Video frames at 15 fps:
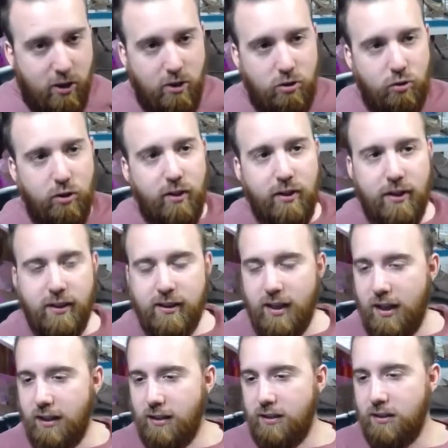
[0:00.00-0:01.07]
drilling the
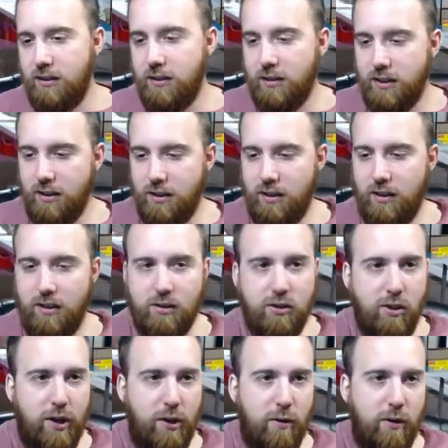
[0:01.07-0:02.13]
tanks. So
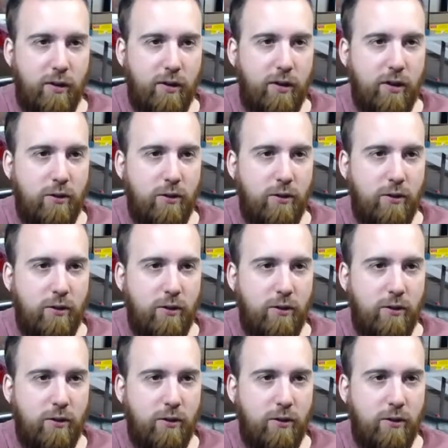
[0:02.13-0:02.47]
I ordered the